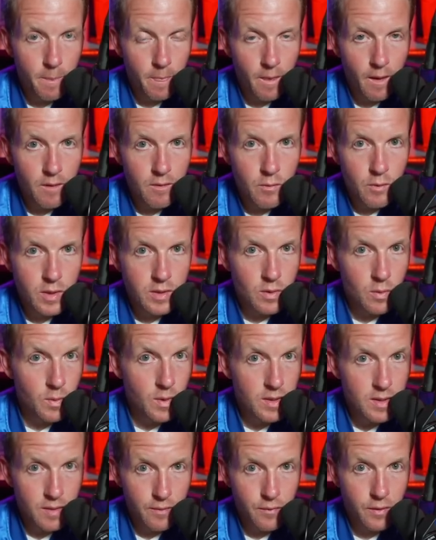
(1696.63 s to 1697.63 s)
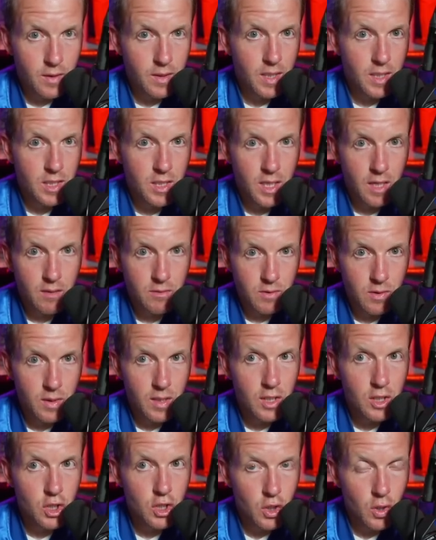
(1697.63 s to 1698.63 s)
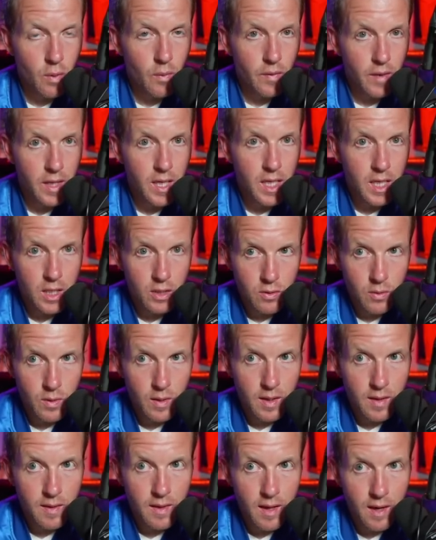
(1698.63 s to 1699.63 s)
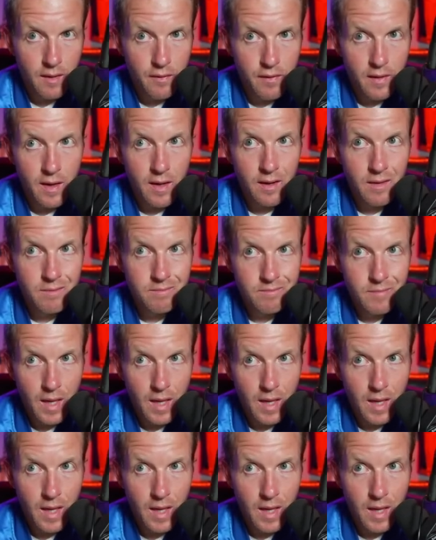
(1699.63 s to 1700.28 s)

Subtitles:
Russell Wilson for a touchdown. So he's shown that he can do it in the NFL.